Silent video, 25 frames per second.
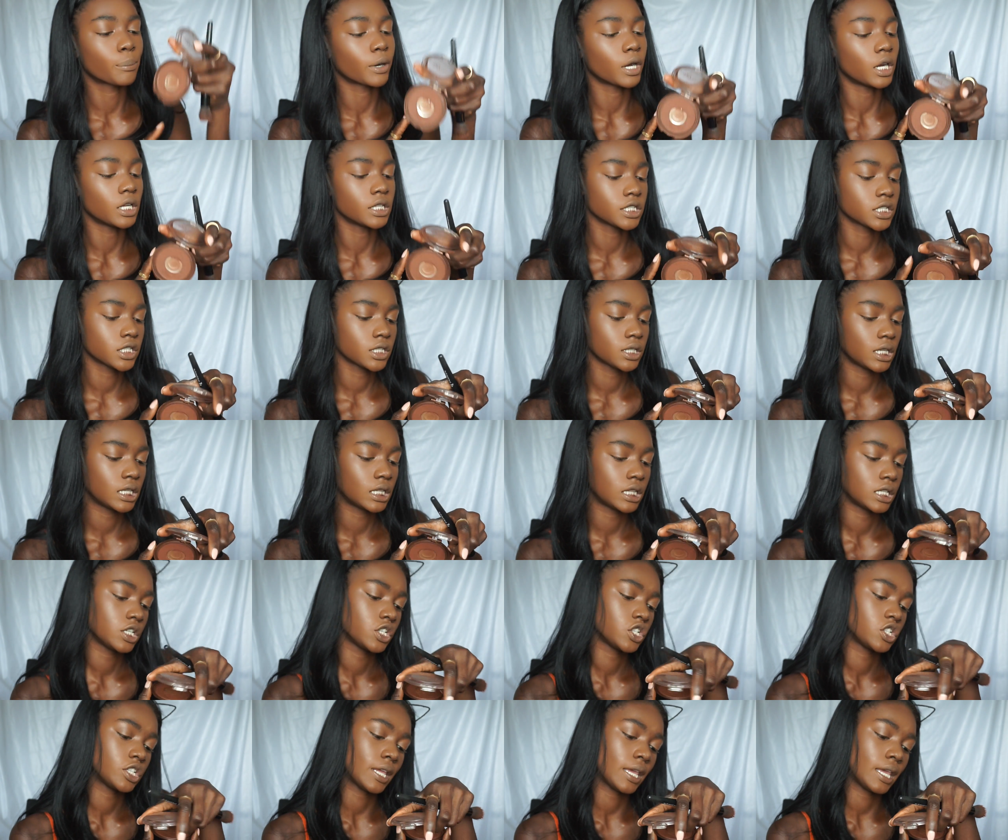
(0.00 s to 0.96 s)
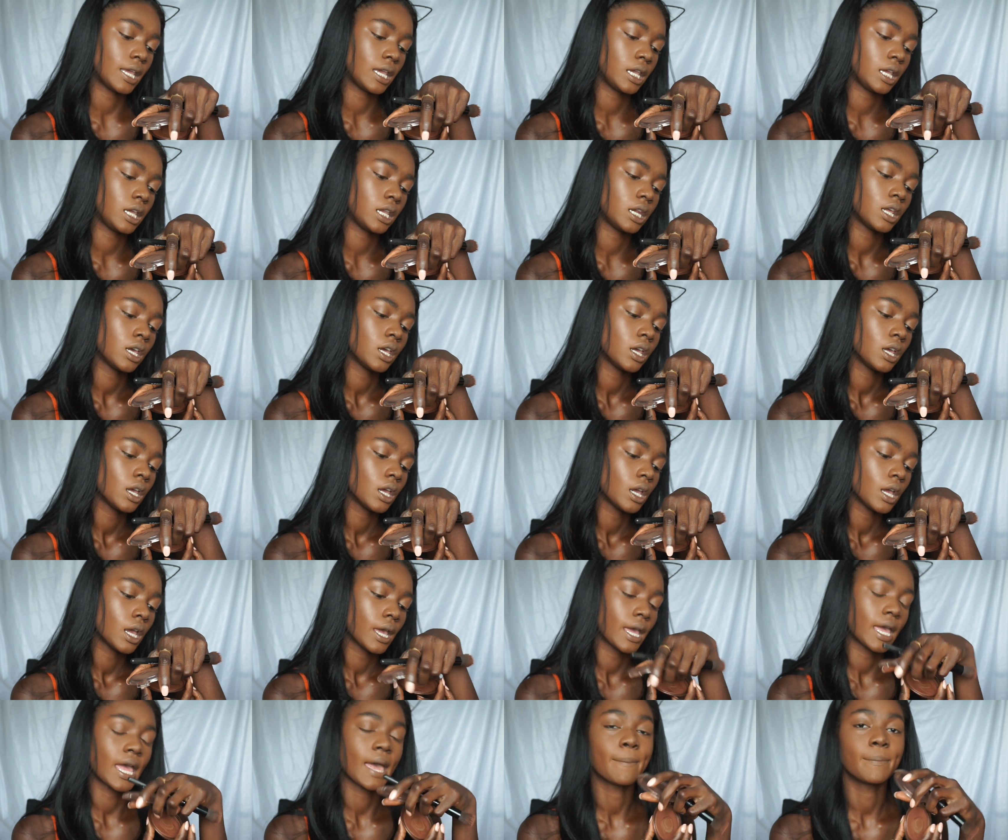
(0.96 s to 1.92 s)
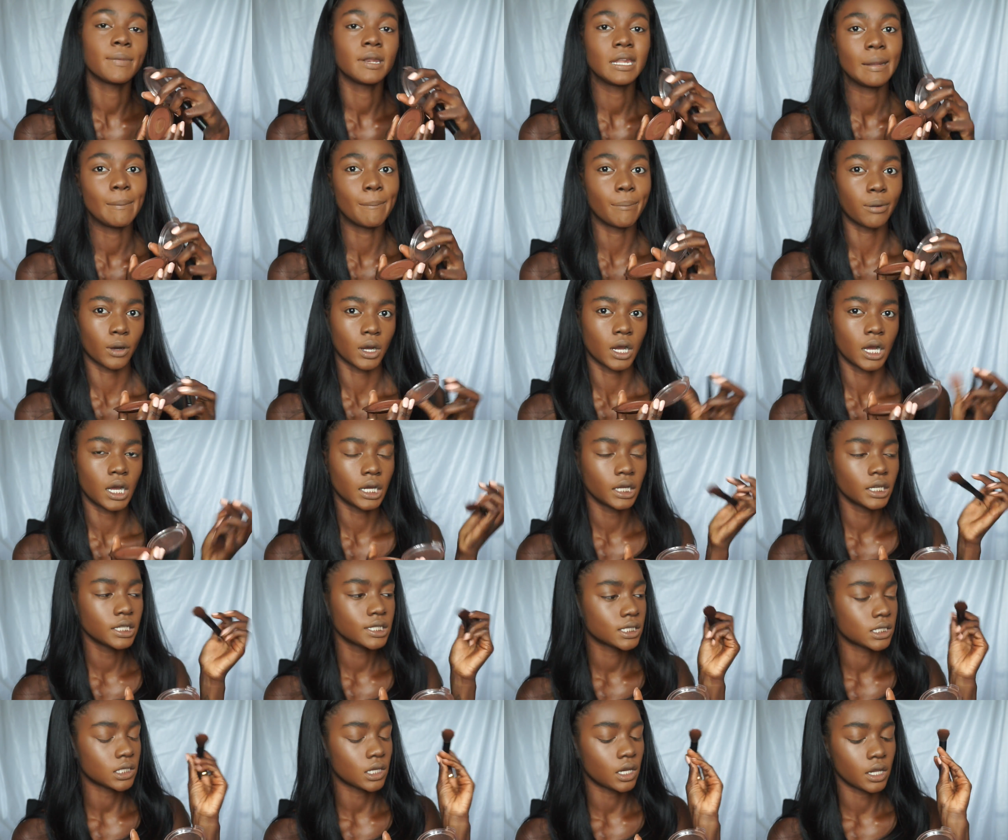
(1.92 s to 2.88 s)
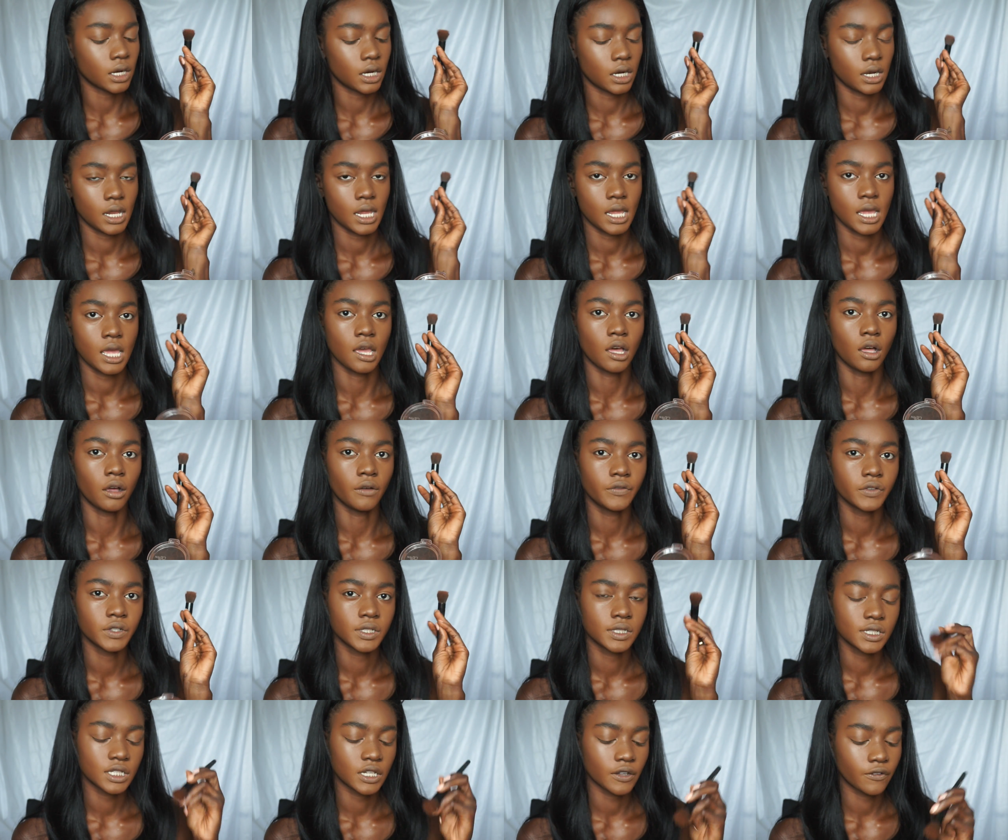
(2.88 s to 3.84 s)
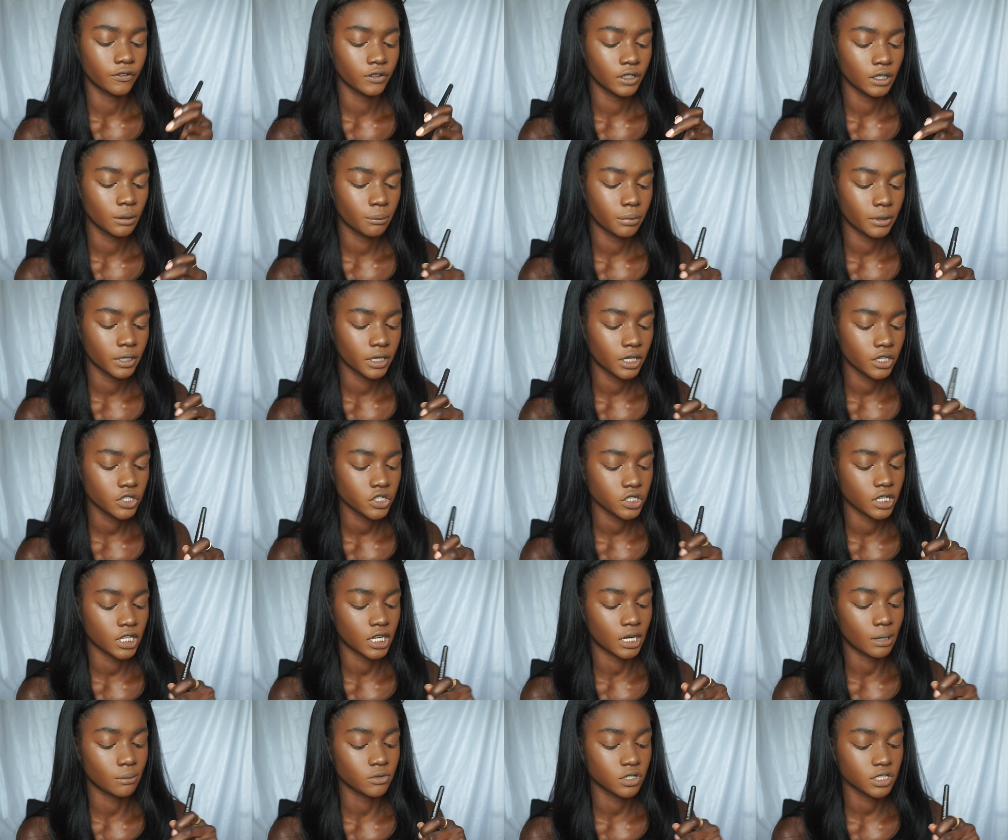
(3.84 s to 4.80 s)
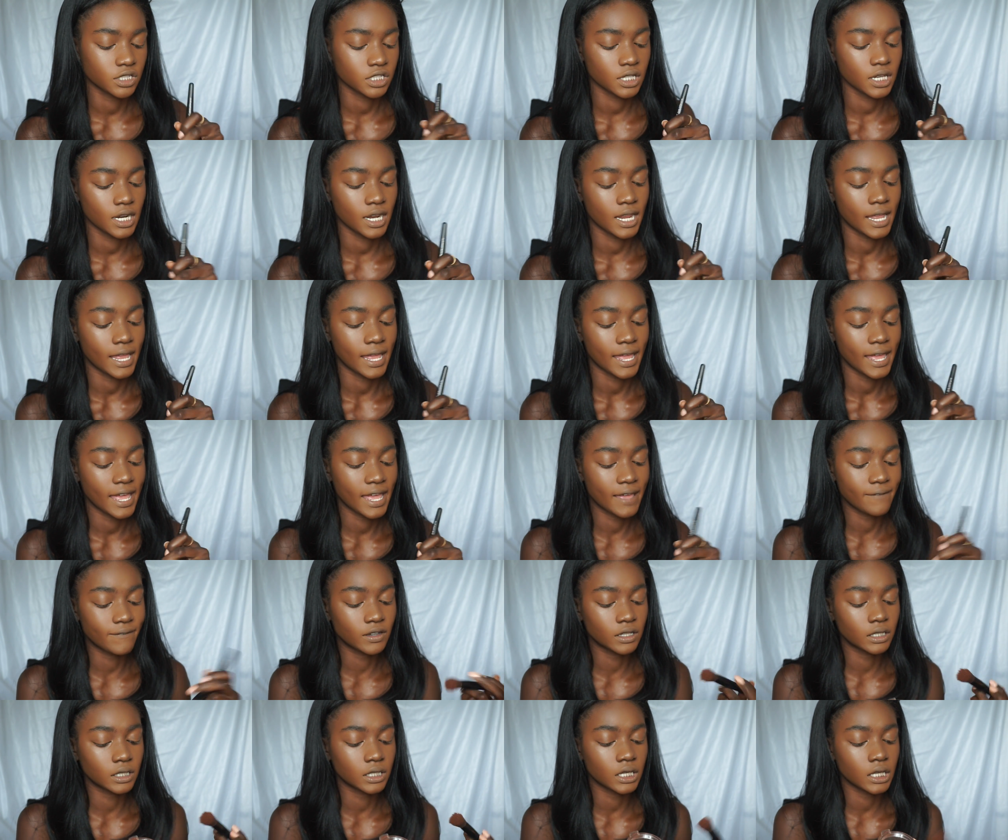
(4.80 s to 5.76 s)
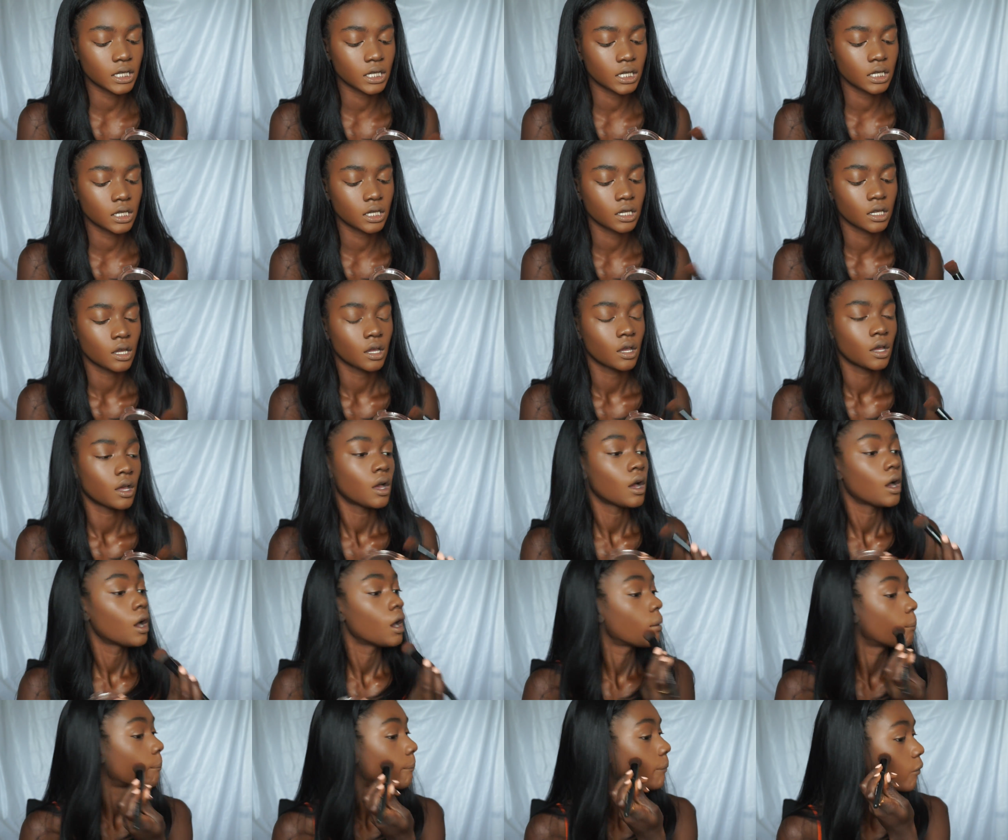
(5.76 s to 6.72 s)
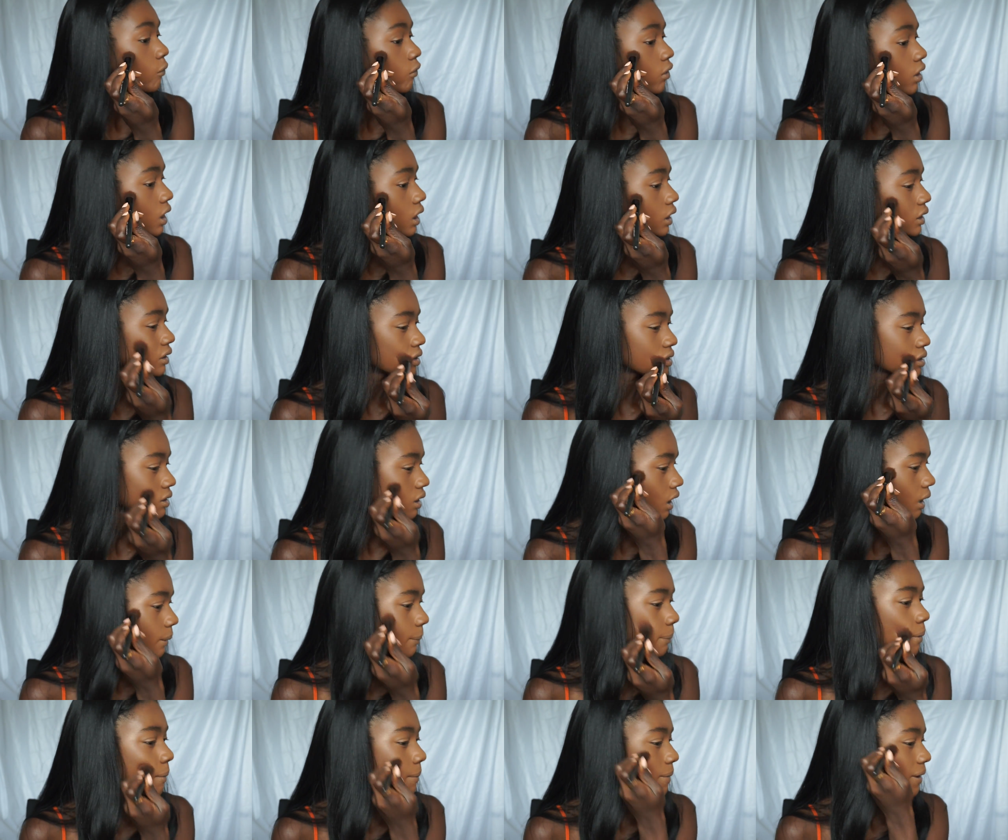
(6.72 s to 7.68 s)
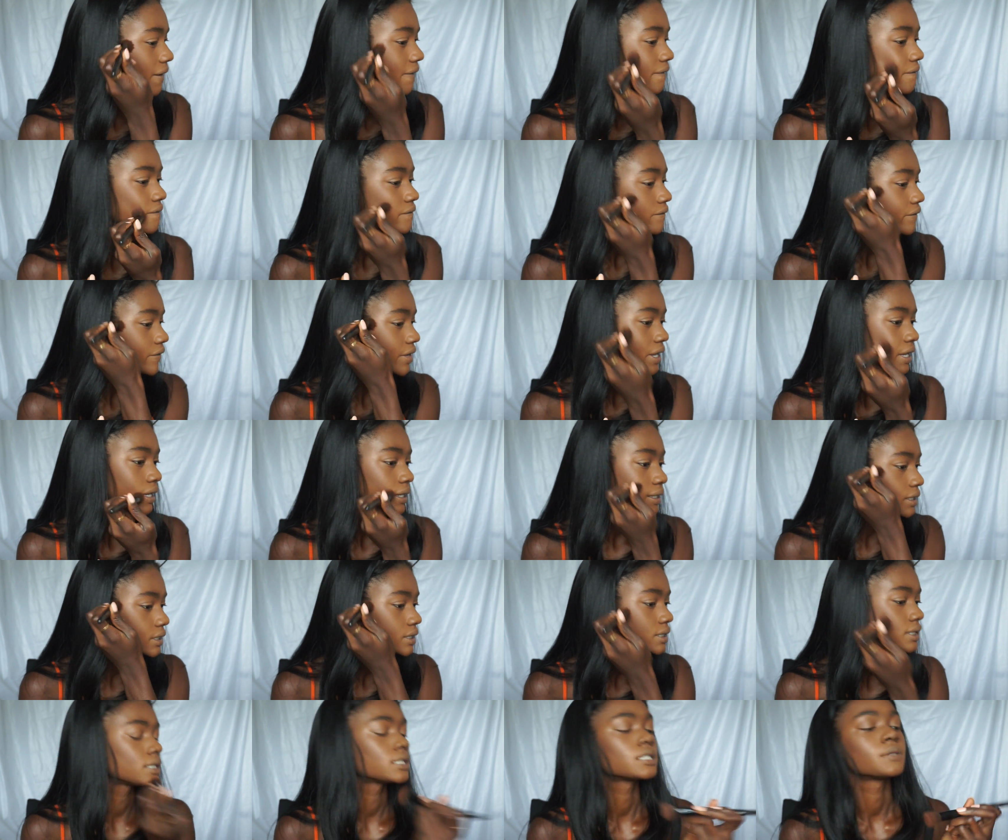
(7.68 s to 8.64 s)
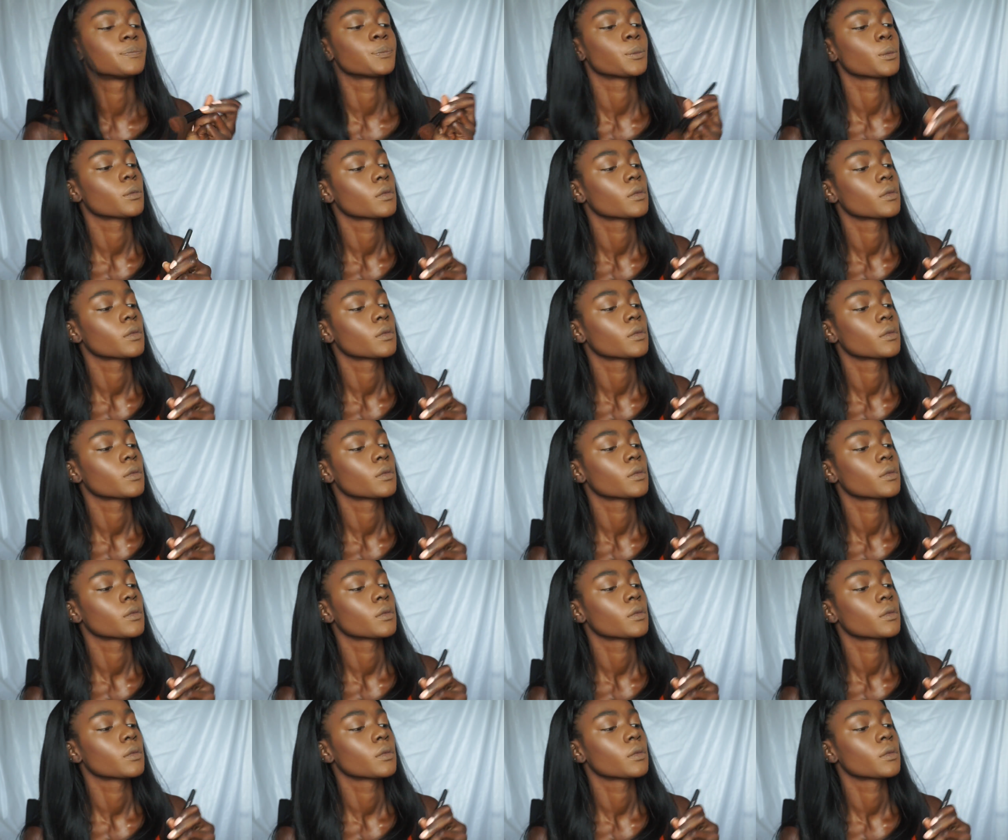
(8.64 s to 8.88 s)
bronzer in the shade Ebony Bronze on an e.l.f. stippling brush, and I'm just gonna heavily bronze up my face,